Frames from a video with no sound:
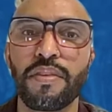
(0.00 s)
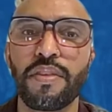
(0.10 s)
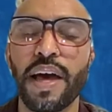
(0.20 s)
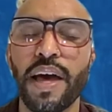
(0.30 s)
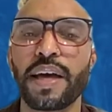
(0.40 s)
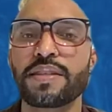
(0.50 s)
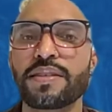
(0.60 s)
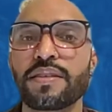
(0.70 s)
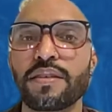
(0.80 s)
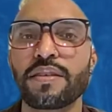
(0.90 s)
that
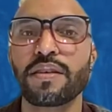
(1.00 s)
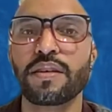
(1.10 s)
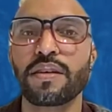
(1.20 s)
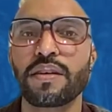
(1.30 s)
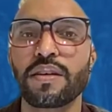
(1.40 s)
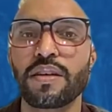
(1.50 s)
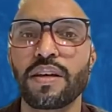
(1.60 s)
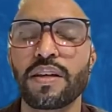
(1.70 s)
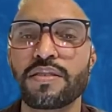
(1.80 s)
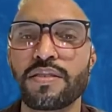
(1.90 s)

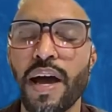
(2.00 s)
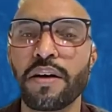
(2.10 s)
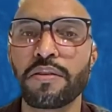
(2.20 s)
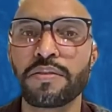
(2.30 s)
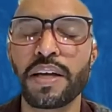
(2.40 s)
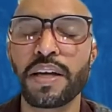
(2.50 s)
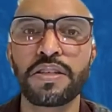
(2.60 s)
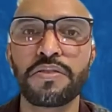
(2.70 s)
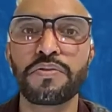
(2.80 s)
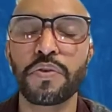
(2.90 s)
it is now
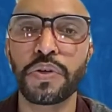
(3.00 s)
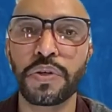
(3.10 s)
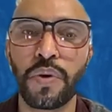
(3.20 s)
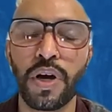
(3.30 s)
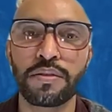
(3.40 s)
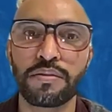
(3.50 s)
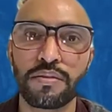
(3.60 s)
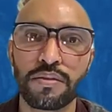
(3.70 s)
1941